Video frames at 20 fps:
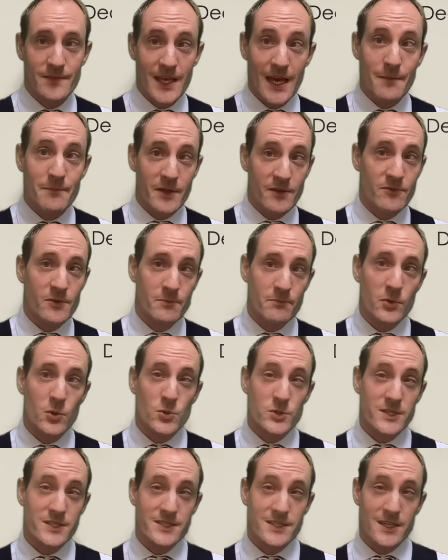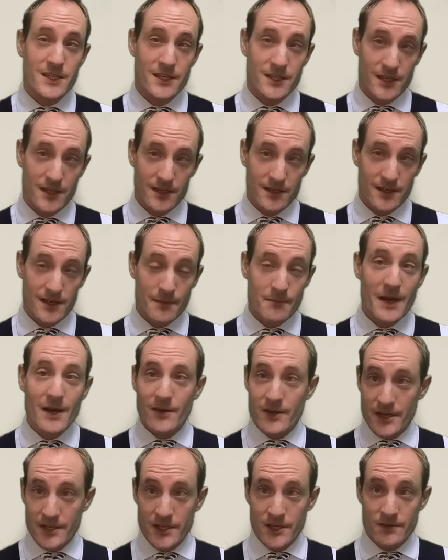can be of importance at
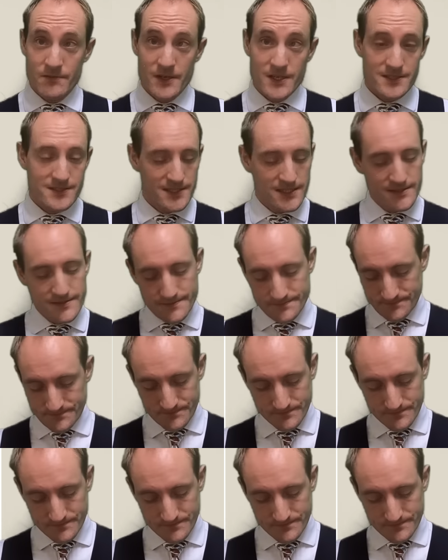American universities,